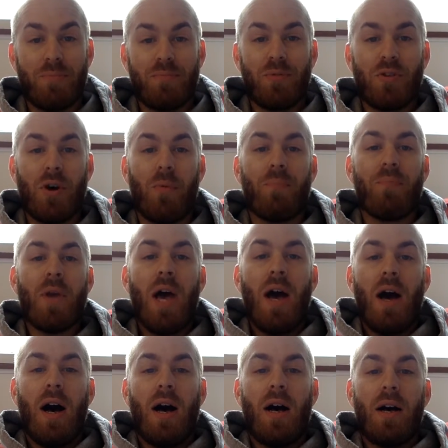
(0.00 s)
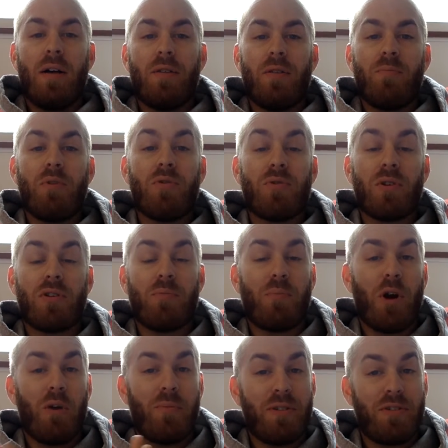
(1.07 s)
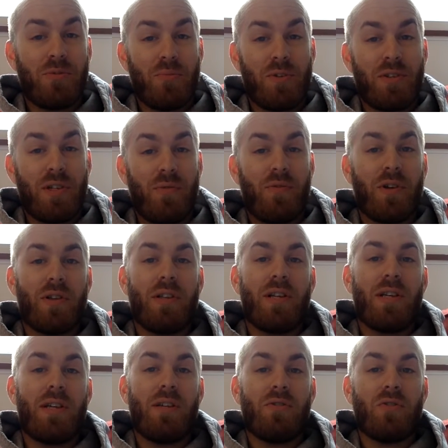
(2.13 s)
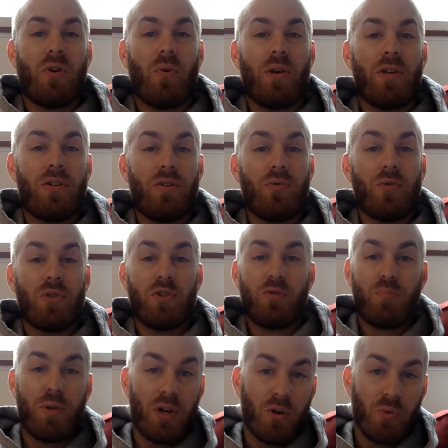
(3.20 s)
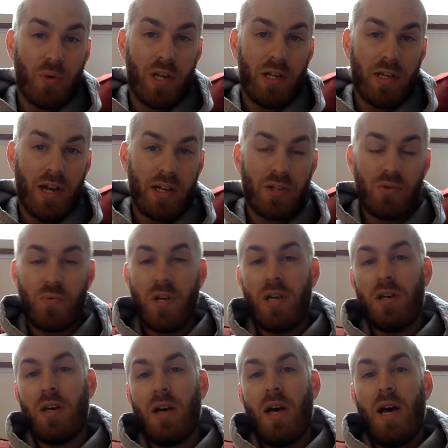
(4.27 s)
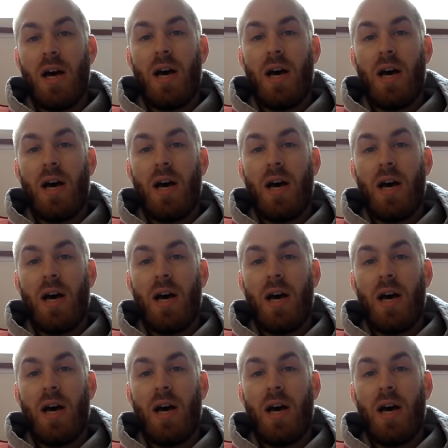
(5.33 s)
So, the music department specifically is going to do a spirit week next week,